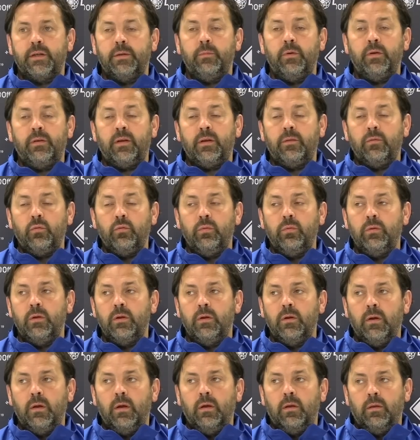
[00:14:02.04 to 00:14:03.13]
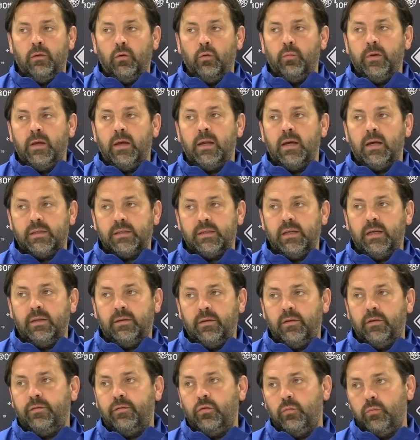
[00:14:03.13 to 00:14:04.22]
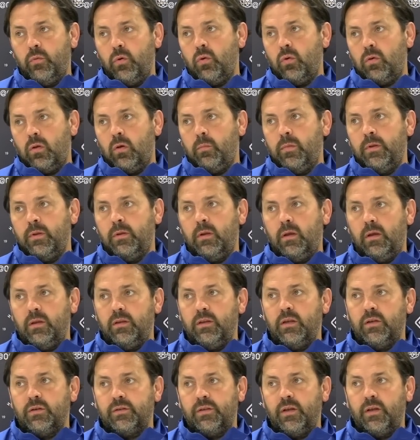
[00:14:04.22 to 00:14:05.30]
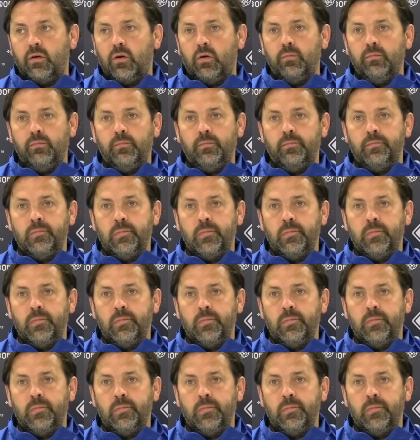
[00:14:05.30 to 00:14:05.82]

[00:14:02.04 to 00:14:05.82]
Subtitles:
in. We think they'll be an asset to the football club in years to come.